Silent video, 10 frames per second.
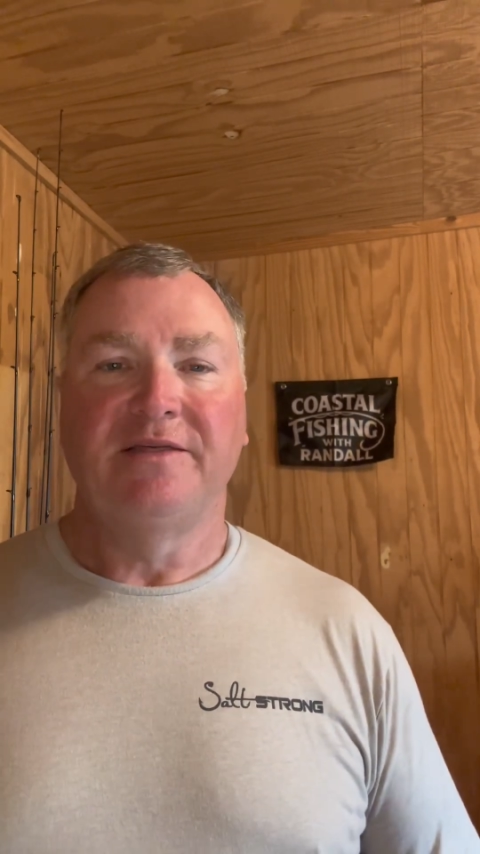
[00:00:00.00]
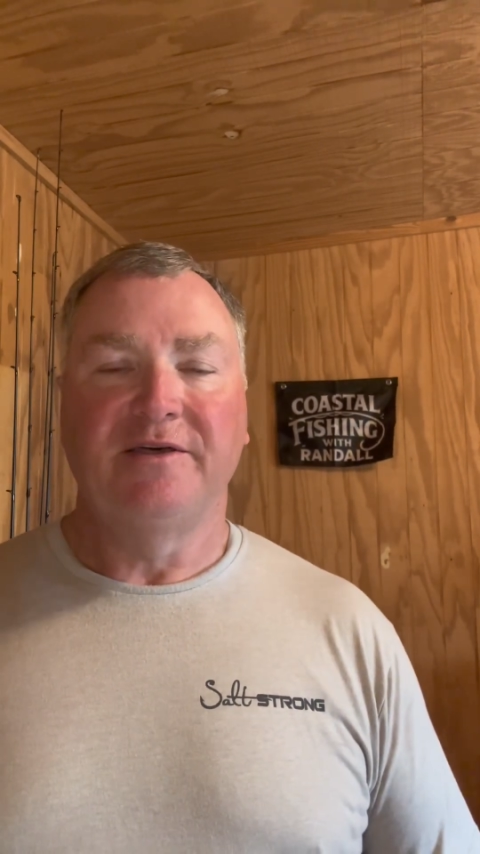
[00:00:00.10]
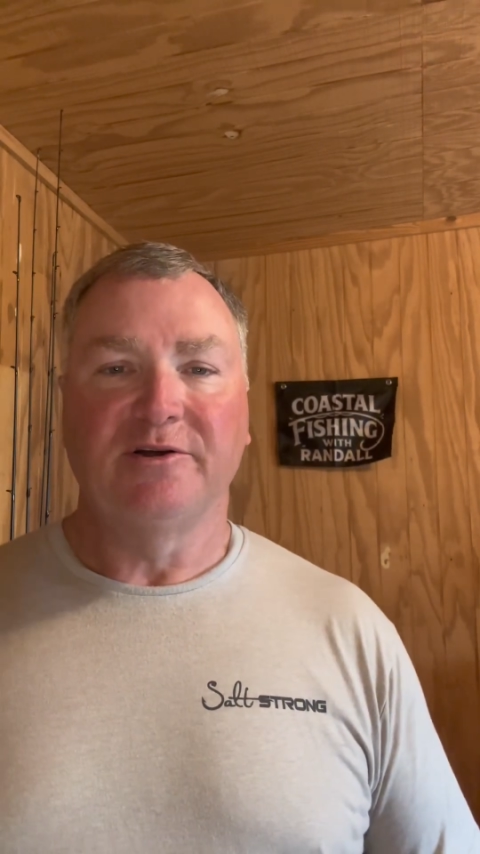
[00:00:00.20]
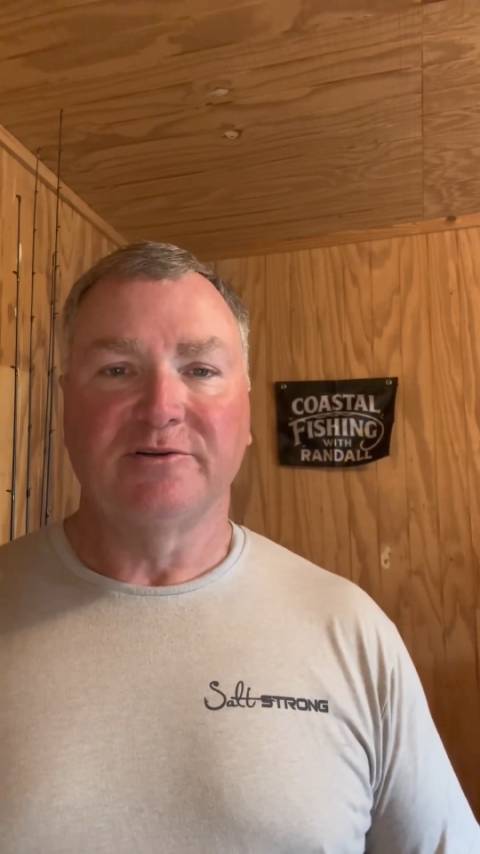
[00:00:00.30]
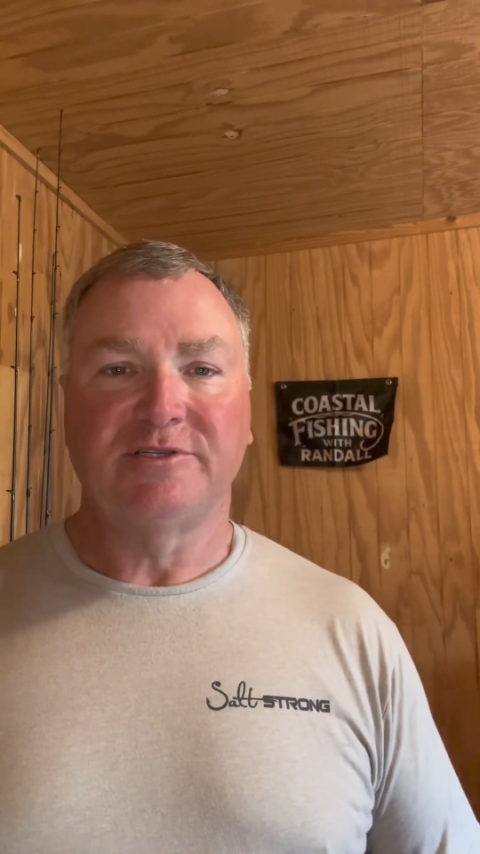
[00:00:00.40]

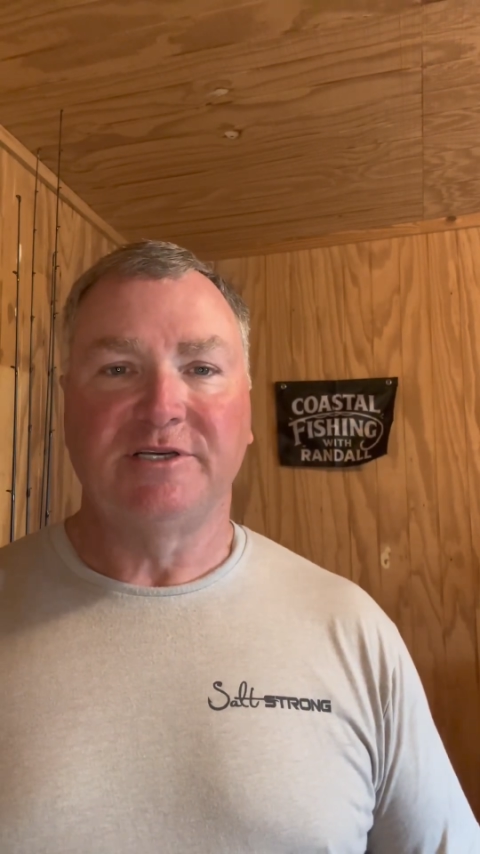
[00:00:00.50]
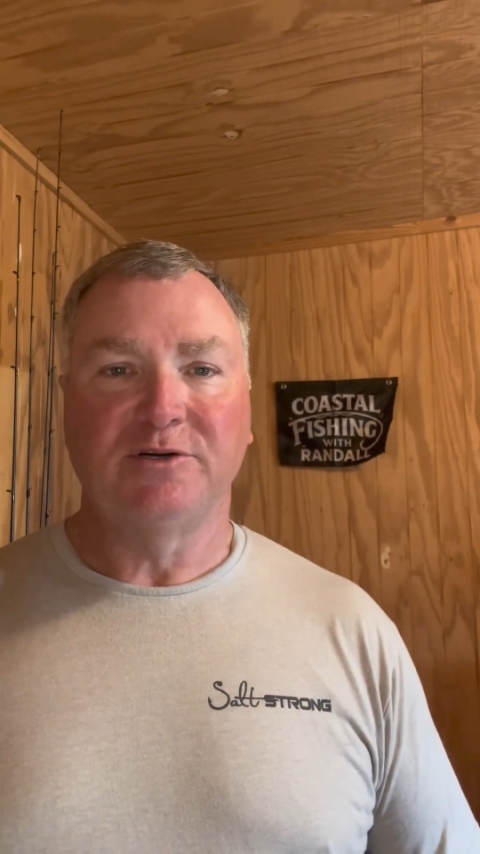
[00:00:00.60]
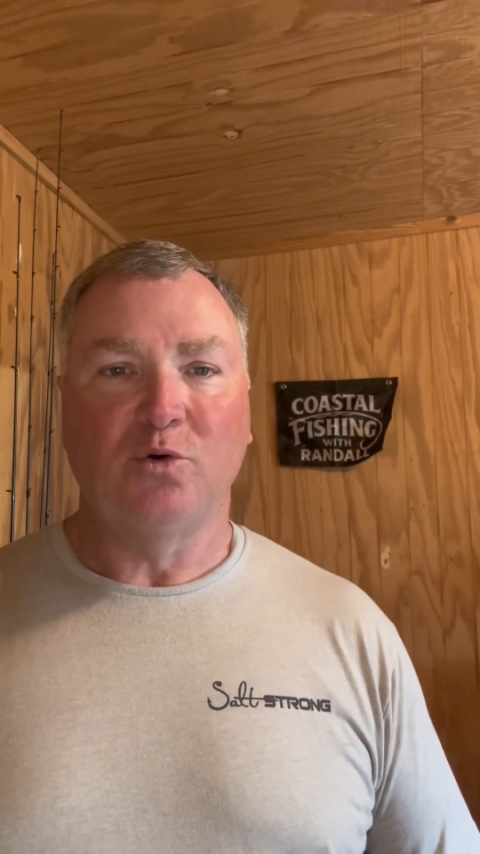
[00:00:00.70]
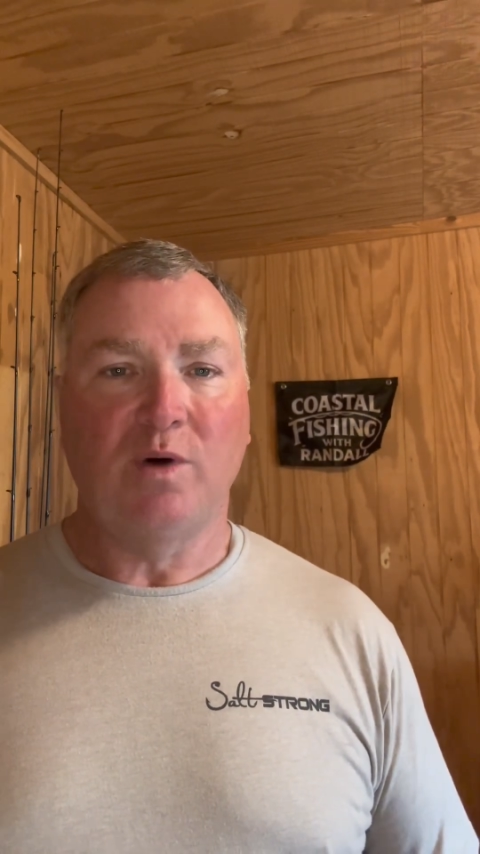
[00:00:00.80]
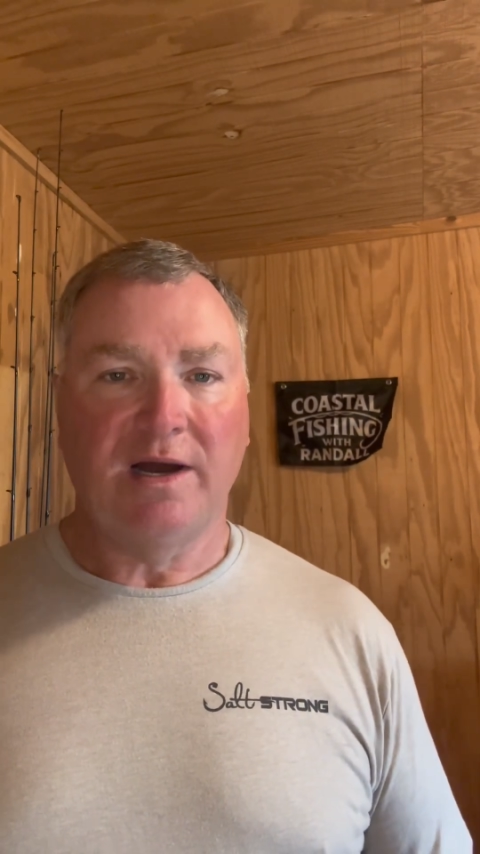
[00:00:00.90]
there are
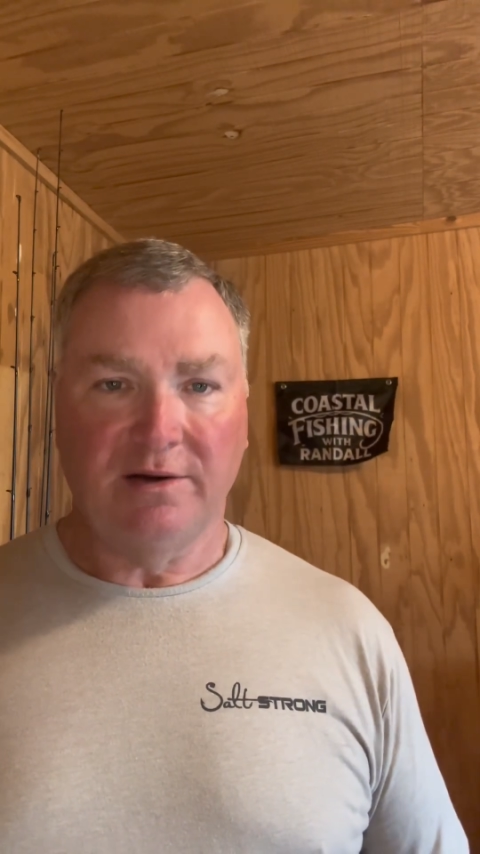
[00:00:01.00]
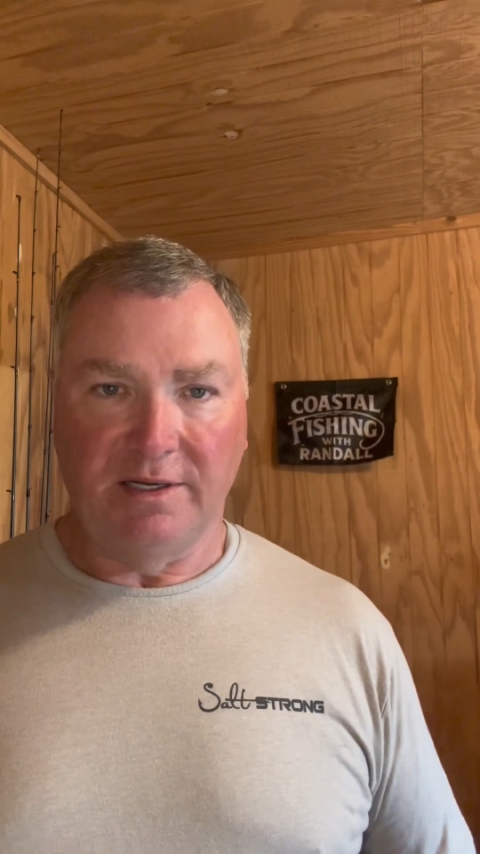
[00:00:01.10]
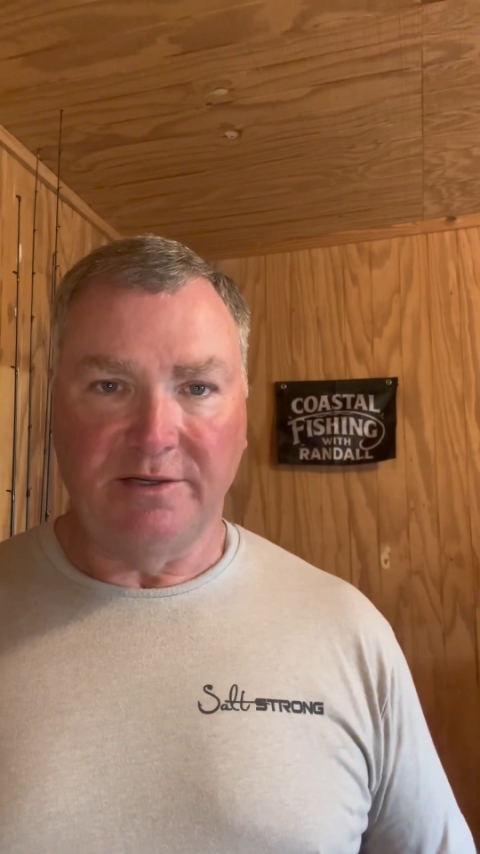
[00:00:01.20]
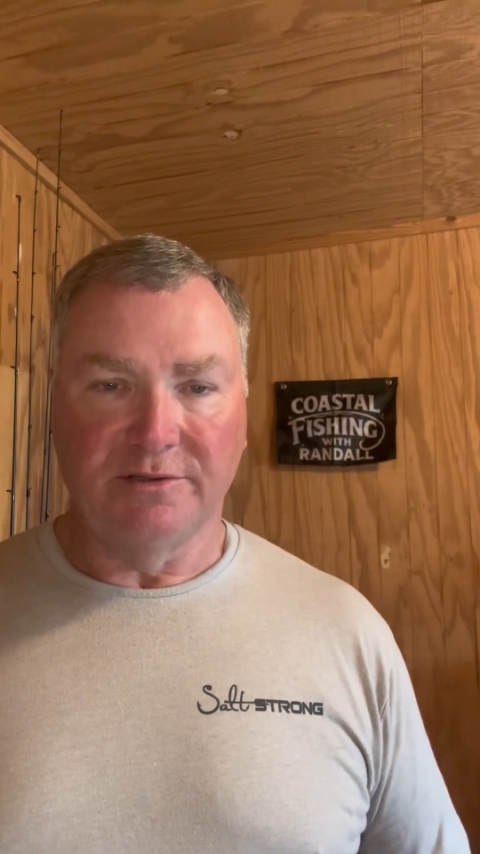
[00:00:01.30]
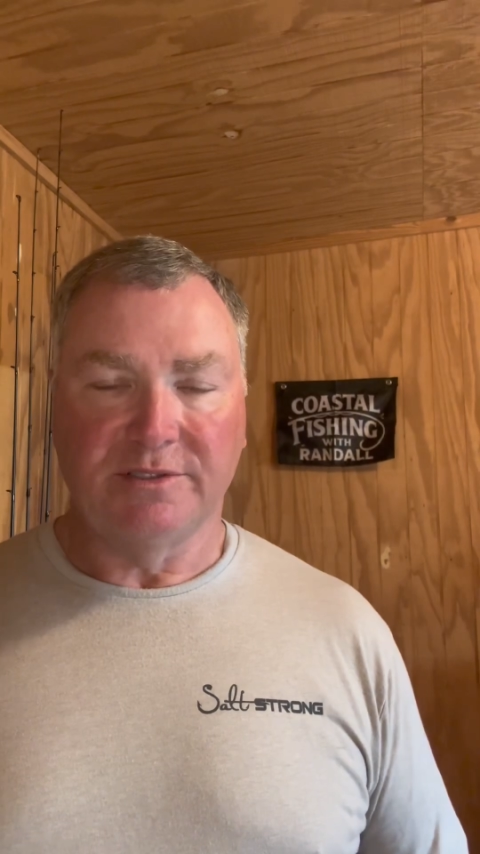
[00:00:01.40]
steel wire
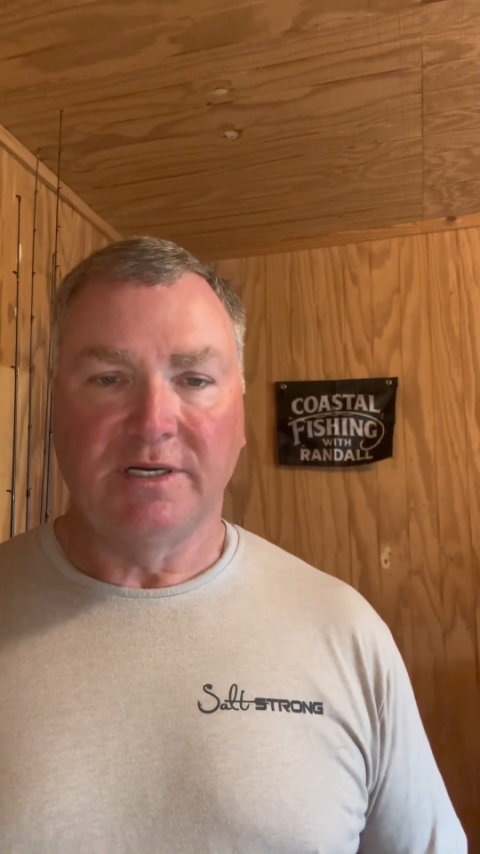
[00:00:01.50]
leaders.